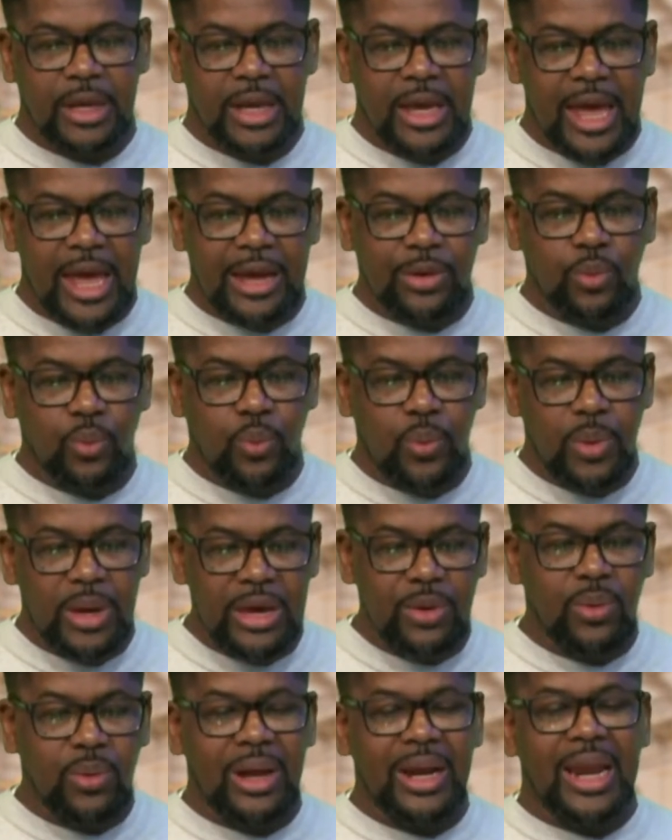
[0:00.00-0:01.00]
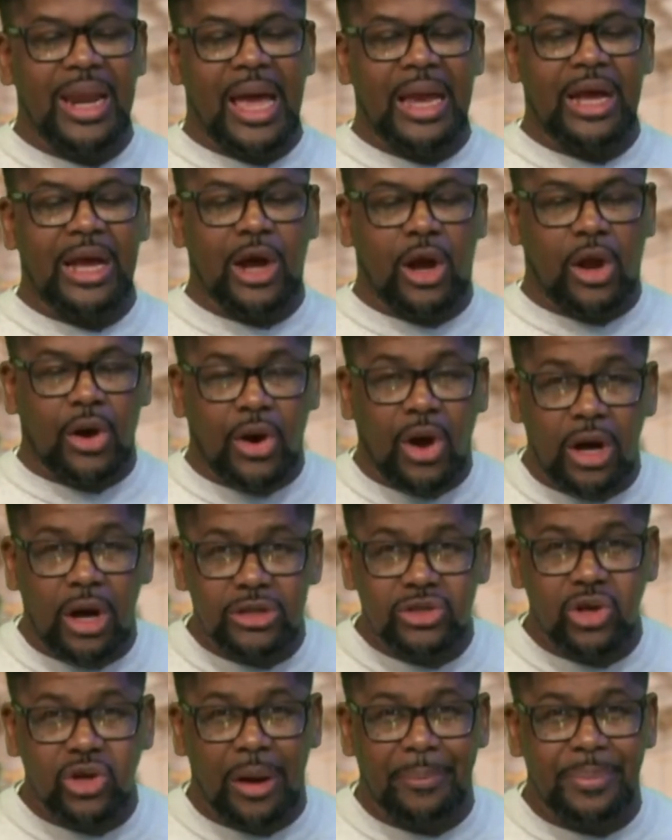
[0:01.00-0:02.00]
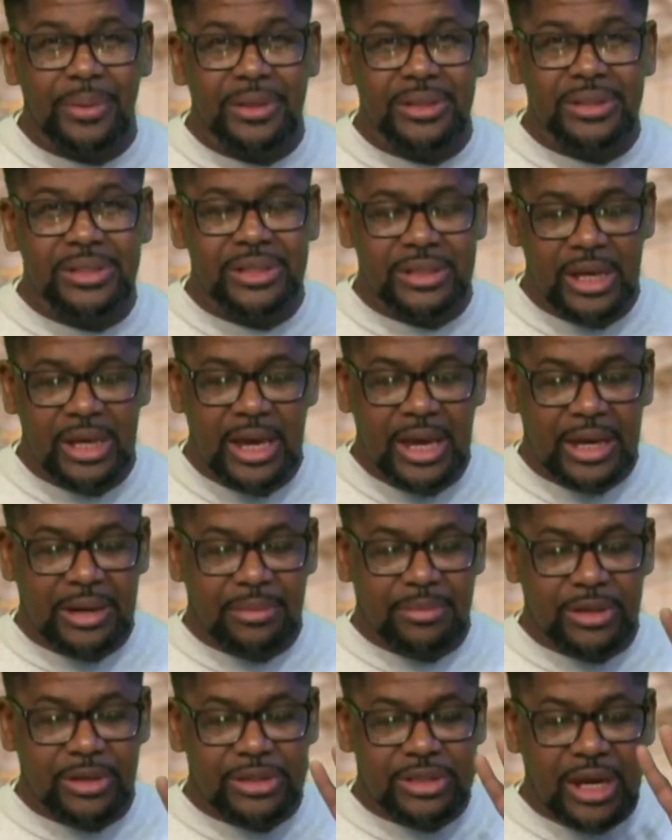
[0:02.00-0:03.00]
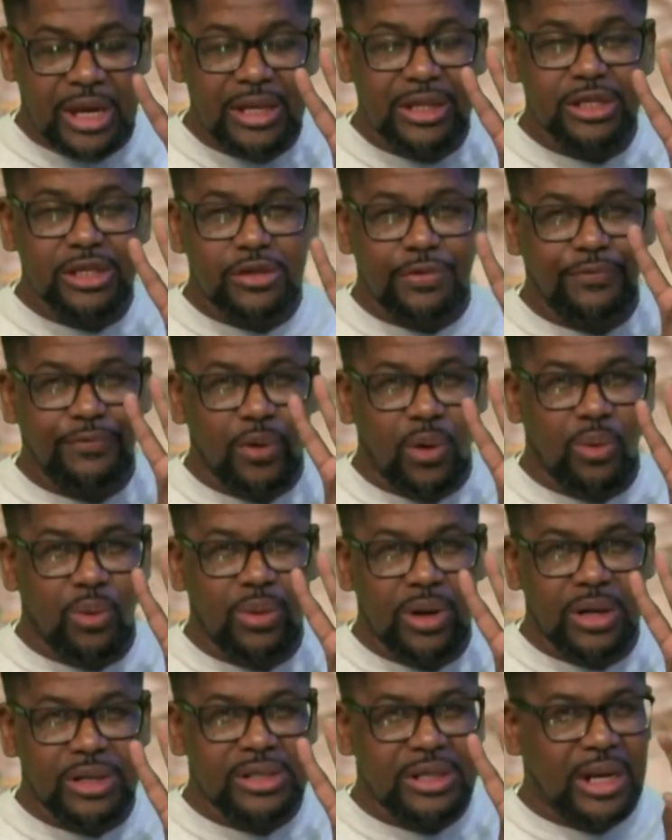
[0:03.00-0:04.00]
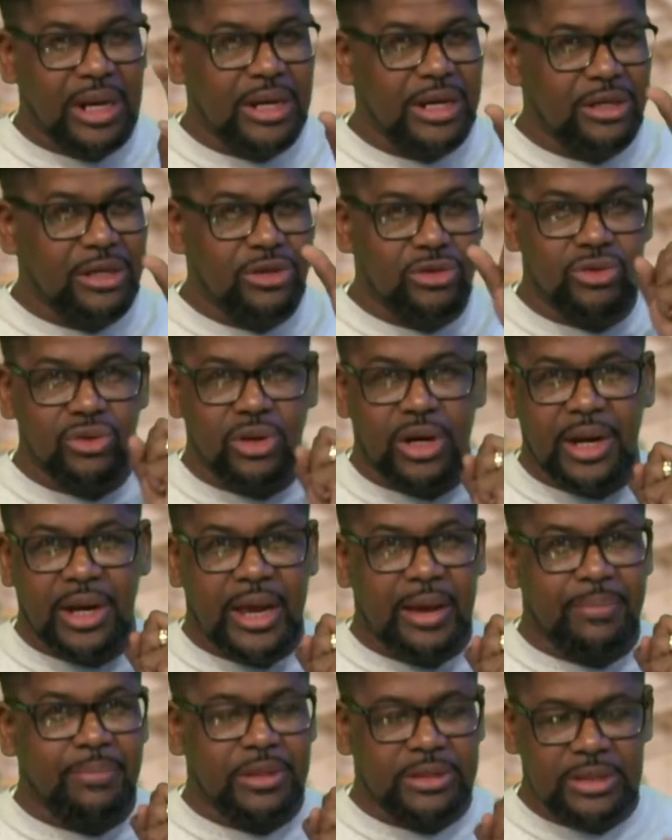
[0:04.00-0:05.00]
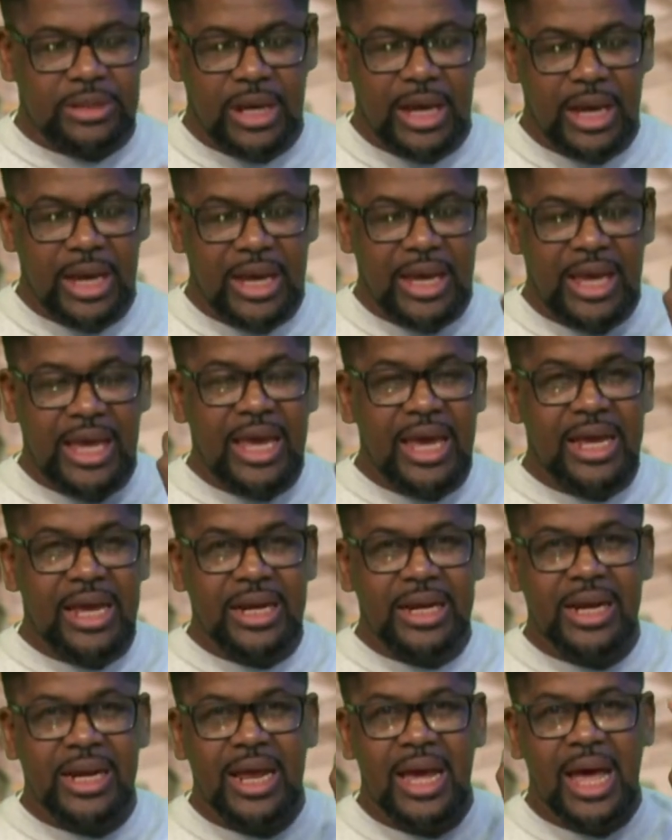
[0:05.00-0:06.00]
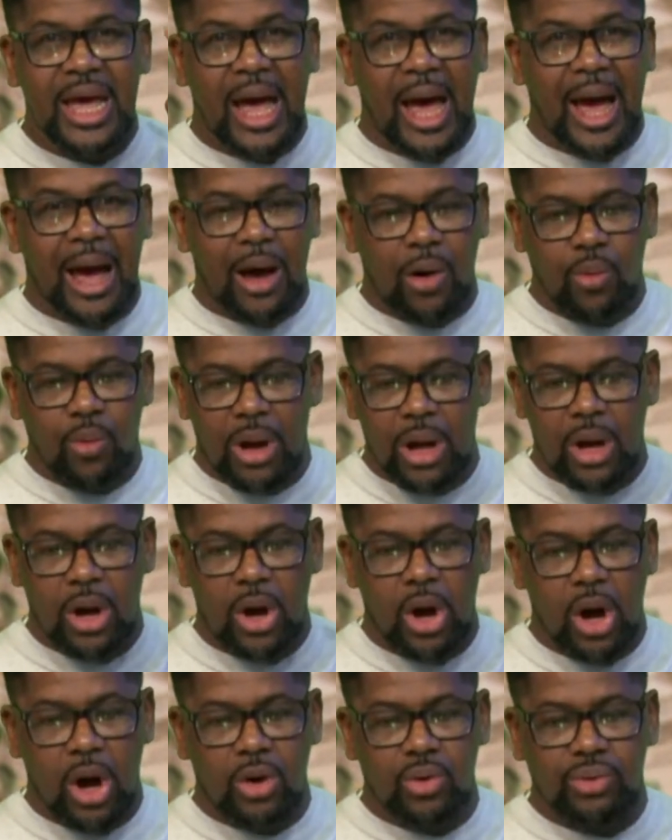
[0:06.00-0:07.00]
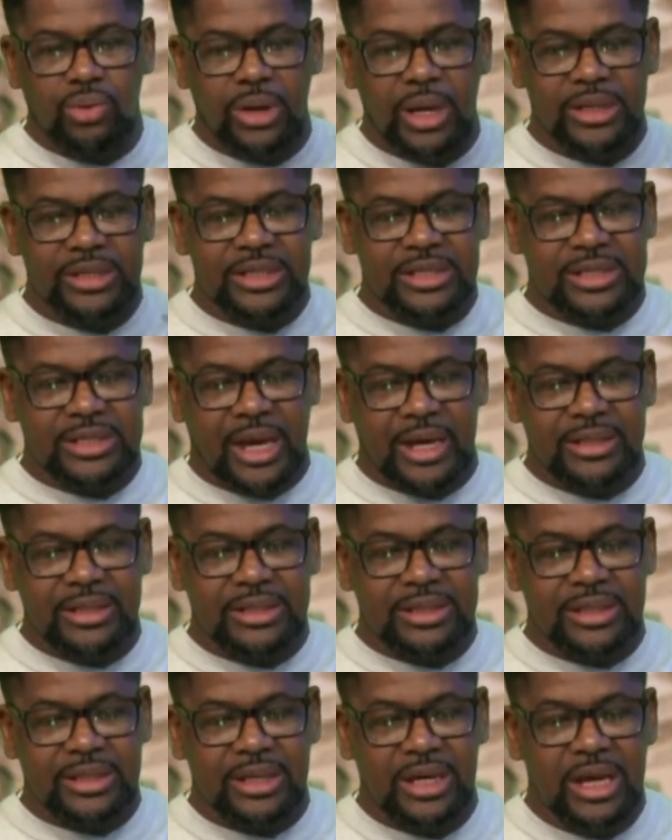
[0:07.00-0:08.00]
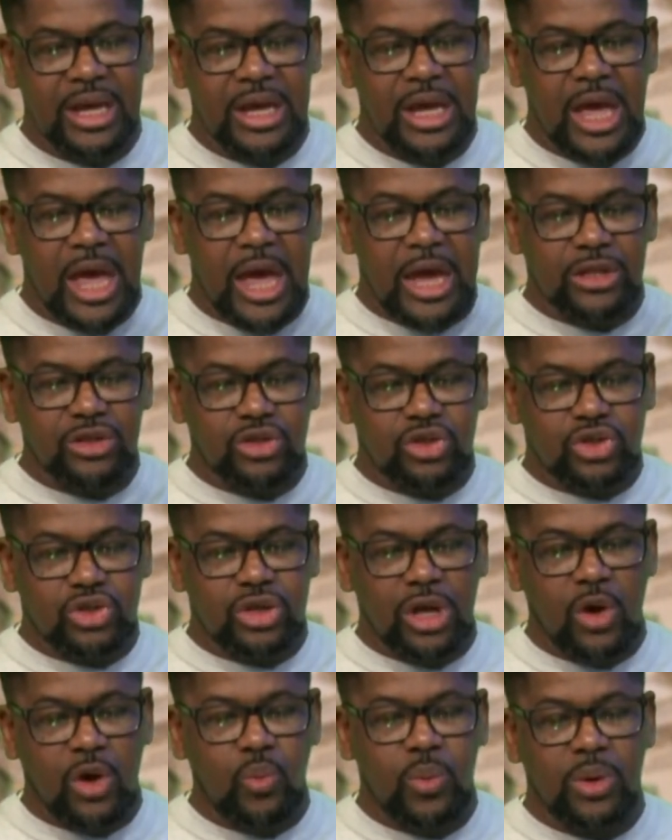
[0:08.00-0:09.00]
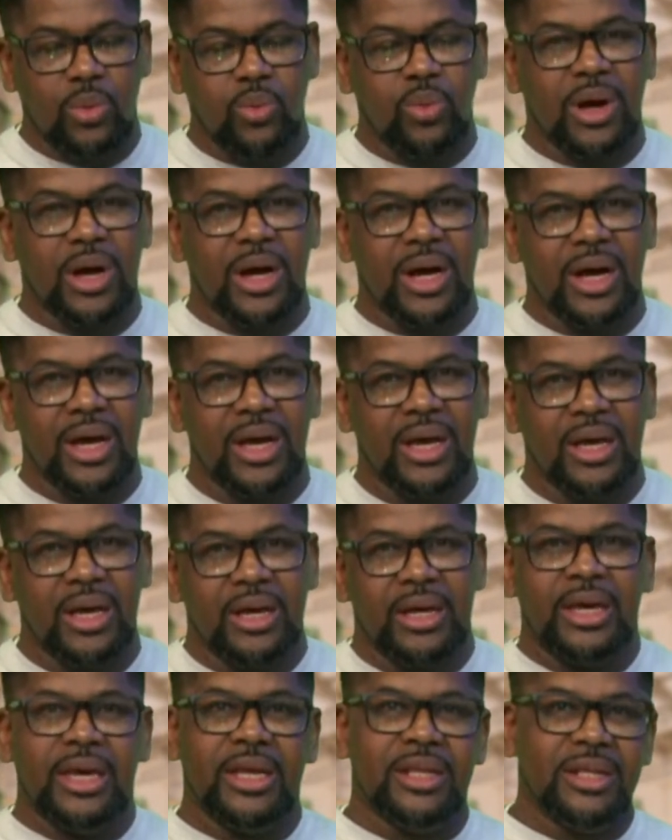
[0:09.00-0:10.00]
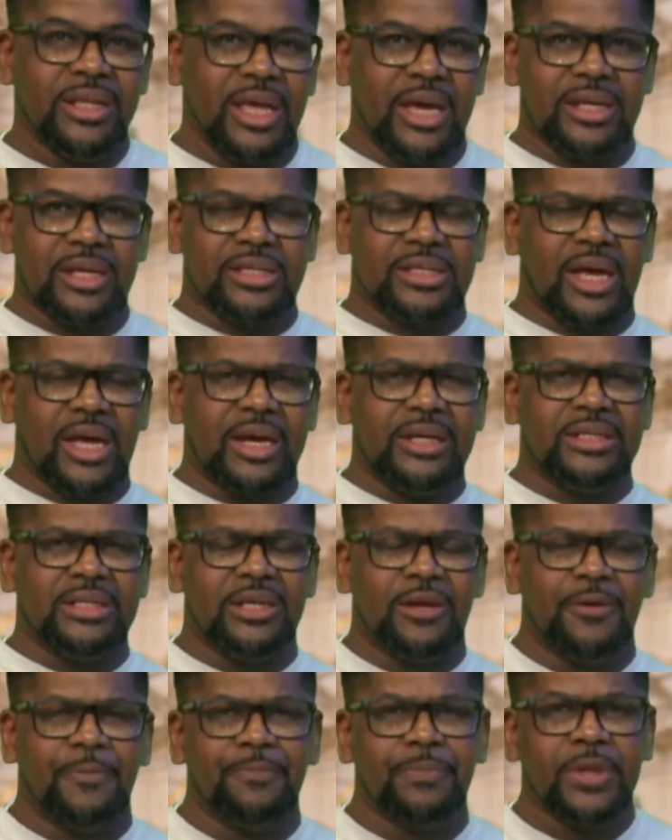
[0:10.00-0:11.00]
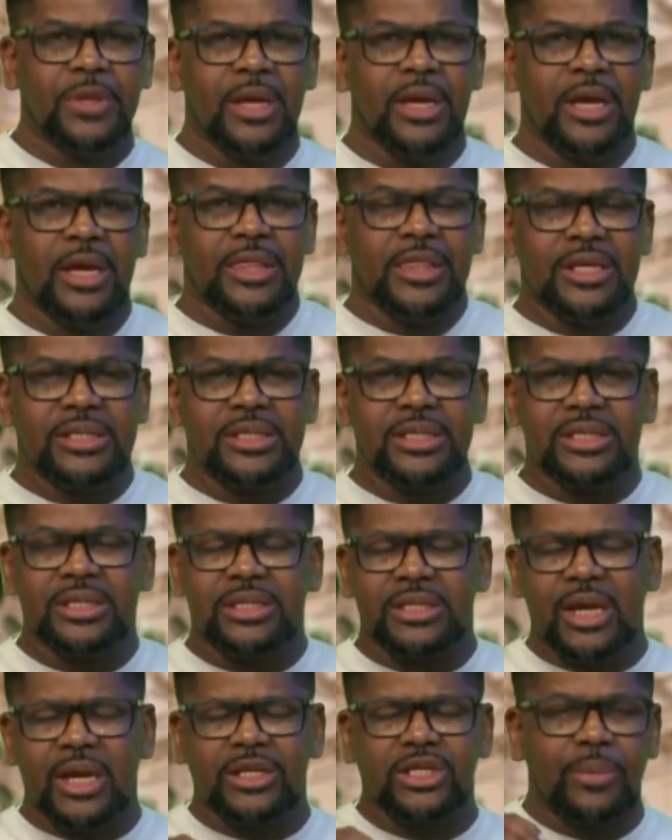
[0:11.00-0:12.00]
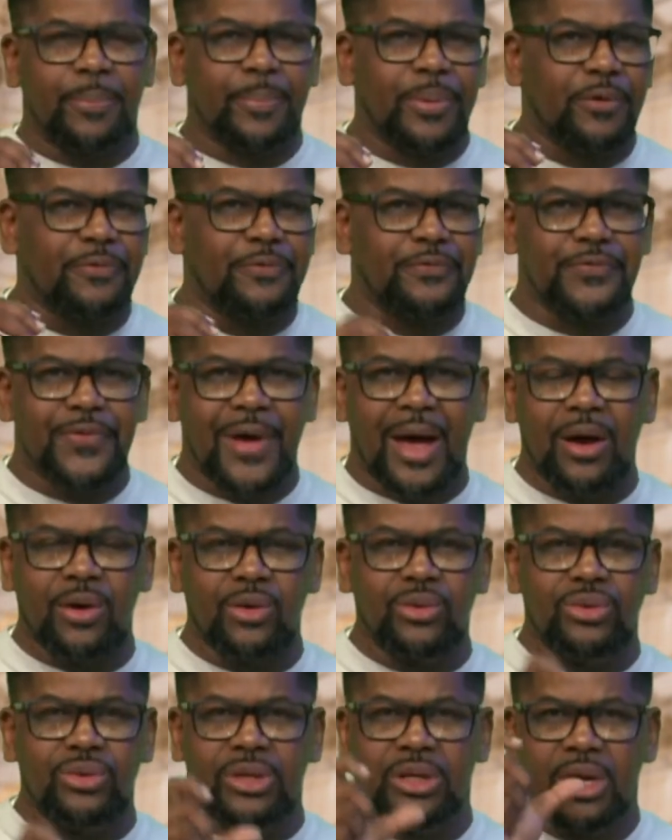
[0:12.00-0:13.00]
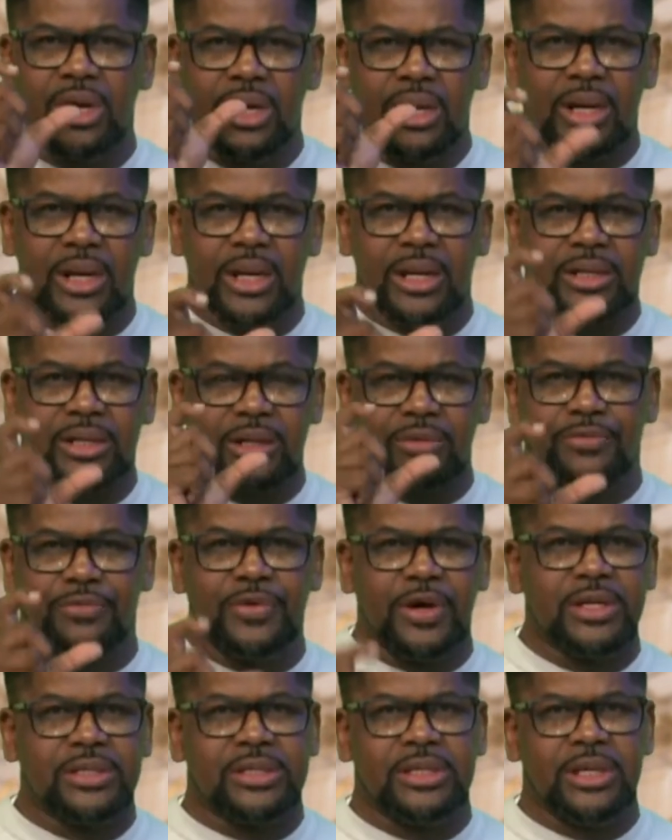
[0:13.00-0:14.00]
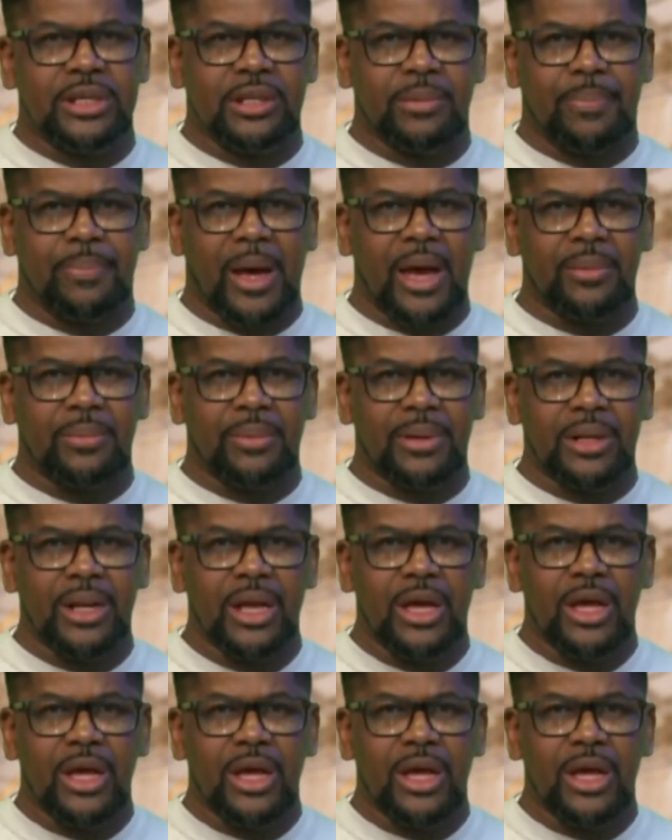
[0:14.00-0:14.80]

And we were like grasshoppers," and I'm going to say these four words and I need you to grab it, "in our own sight. And so we were in their sight." This is such a profound little verse in the Bible.